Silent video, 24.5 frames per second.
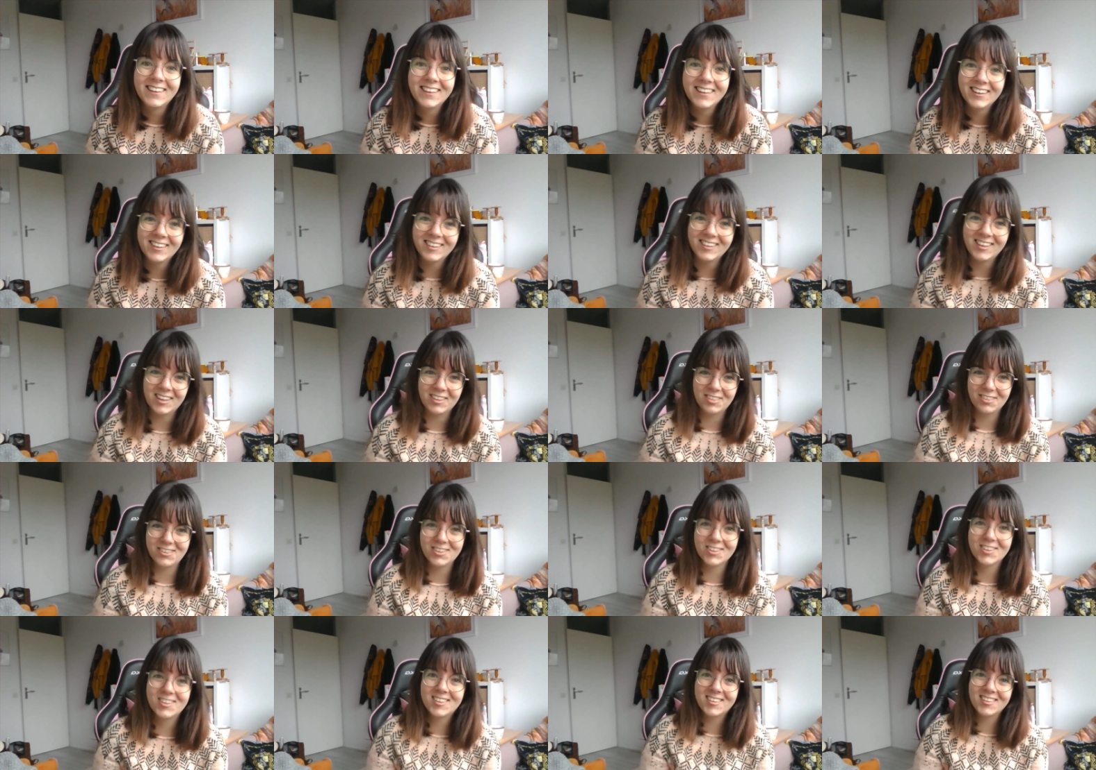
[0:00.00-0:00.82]
Let's
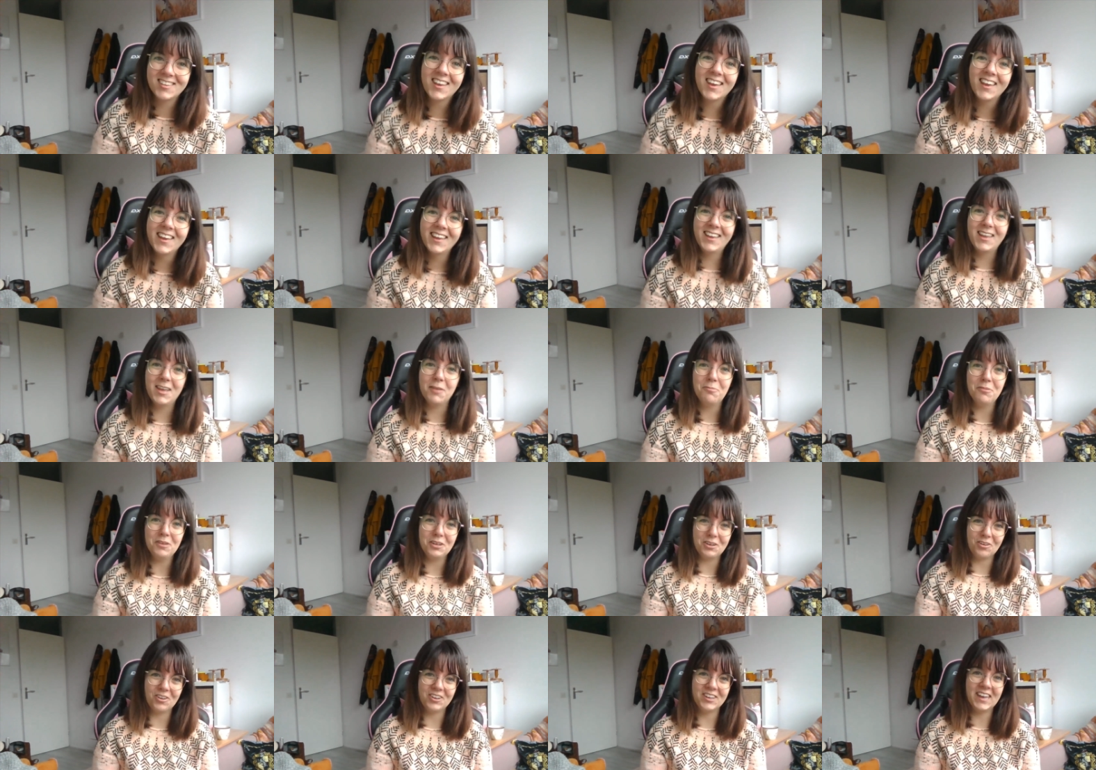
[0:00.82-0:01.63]
just keep
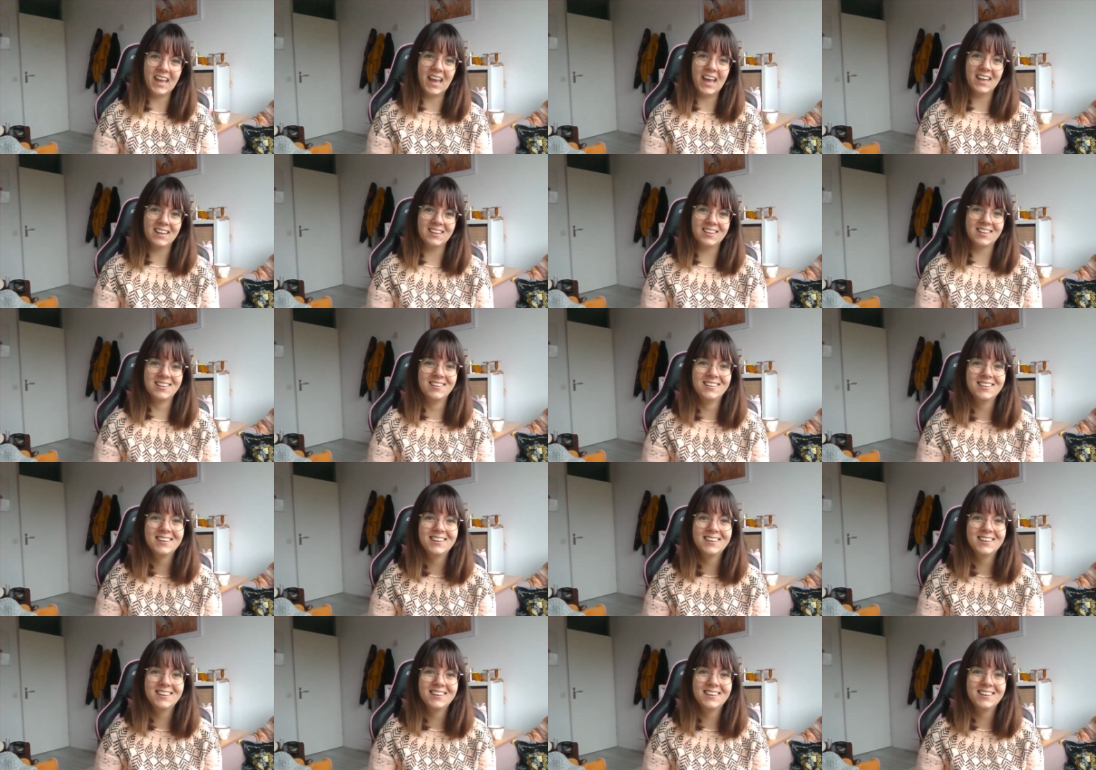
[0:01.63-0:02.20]
it on that.